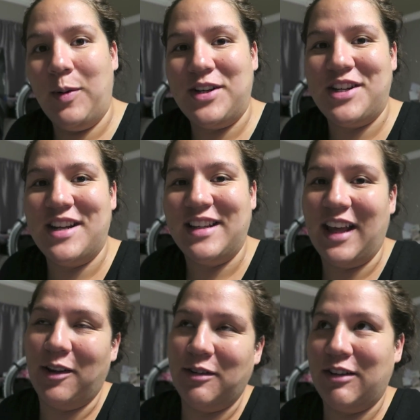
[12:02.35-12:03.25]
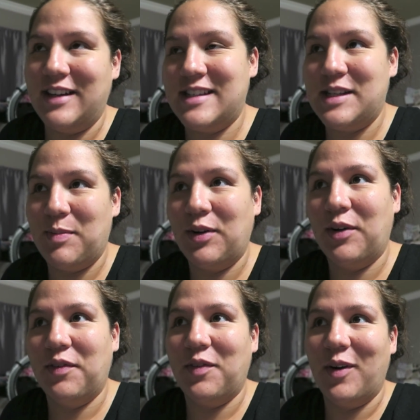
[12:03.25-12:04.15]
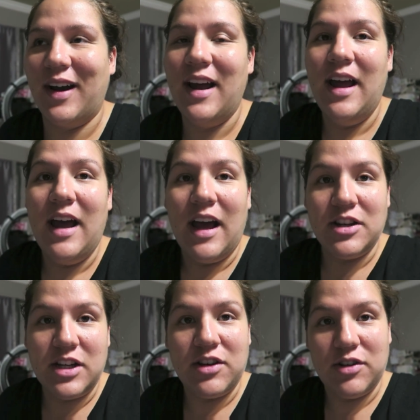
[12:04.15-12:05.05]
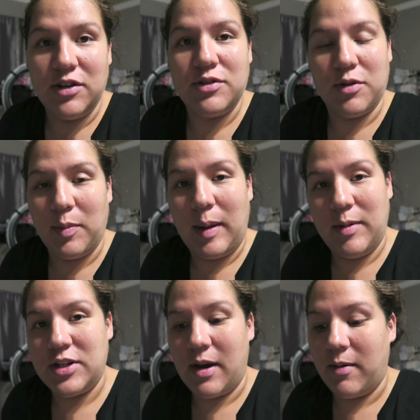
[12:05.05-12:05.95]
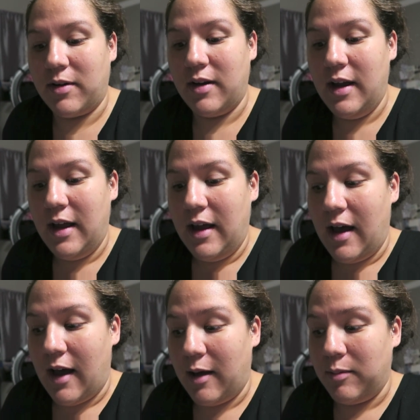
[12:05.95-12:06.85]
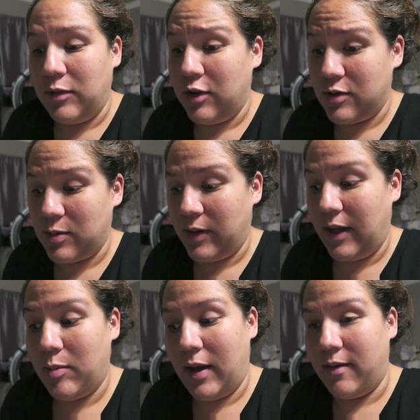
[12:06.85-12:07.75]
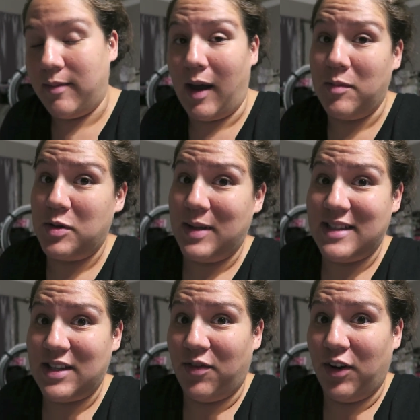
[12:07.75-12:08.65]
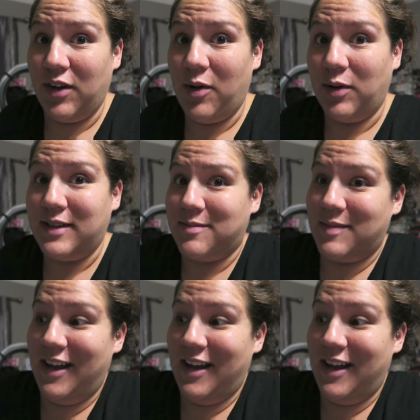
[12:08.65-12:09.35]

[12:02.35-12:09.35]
which yellow and green is typical for a gender neutral baby shower um, usually, but I'm doing silver and gold,